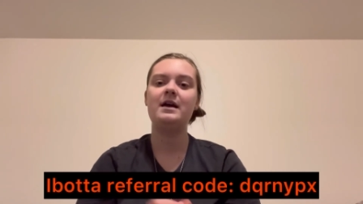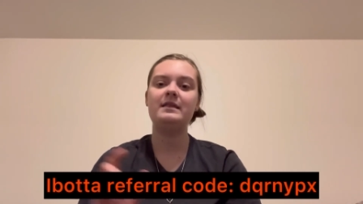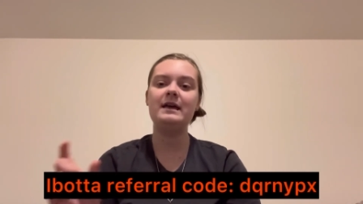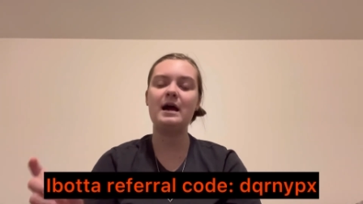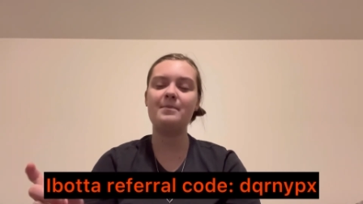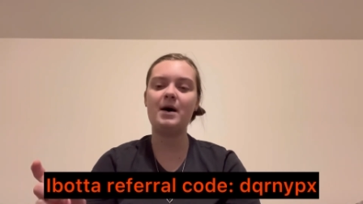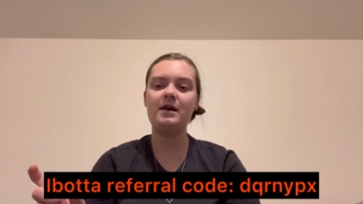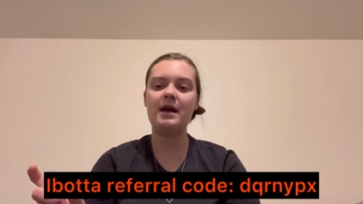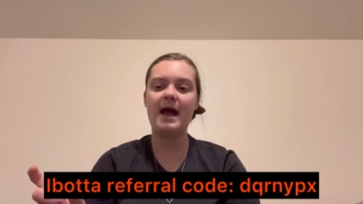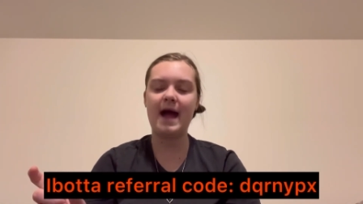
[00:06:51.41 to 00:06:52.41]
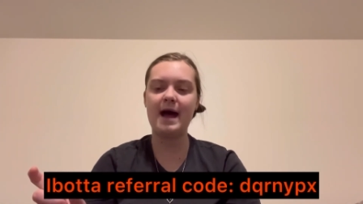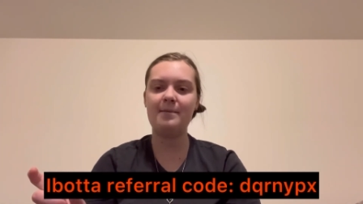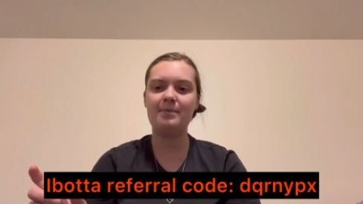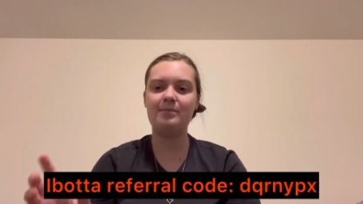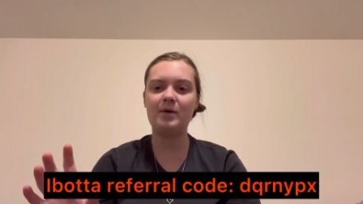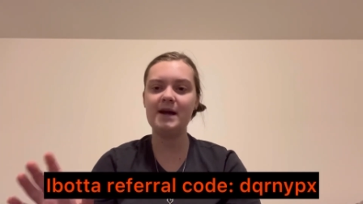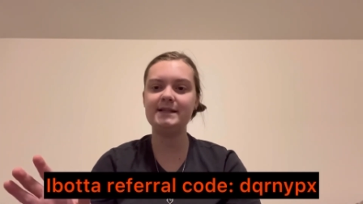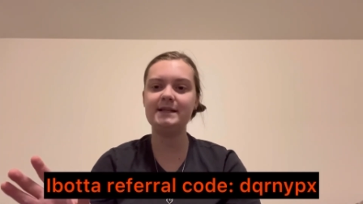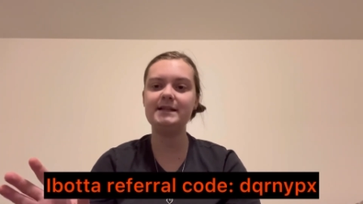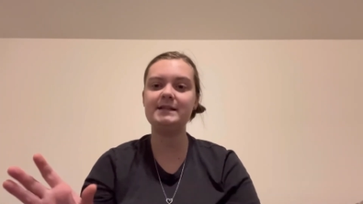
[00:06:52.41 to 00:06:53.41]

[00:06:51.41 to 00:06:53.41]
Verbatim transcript: the Ibotta app prices